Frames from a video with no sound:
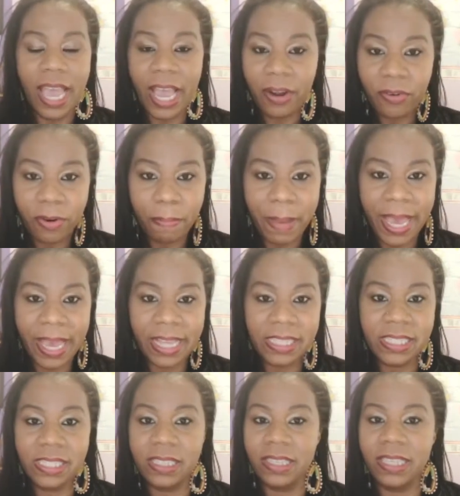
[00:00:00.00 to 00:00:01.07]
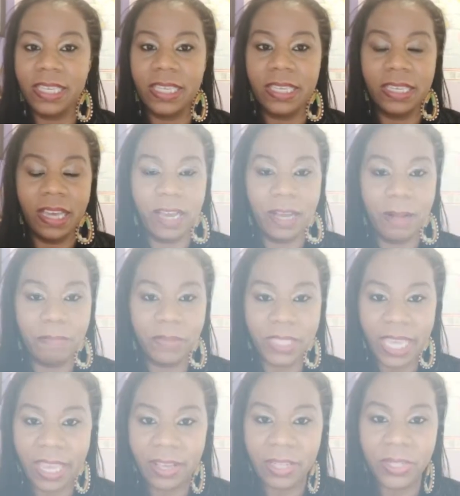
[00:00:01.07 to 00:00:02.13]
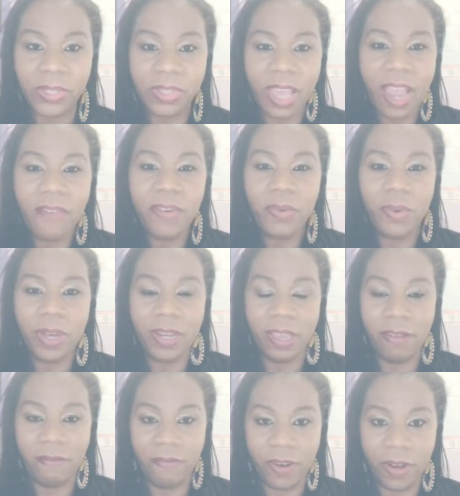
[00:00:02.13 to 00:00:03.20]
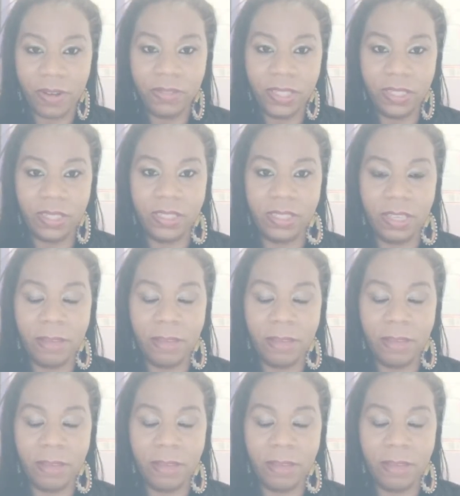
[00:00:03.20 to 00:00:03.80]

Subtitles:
acrobats, the tailors, everyone involved in this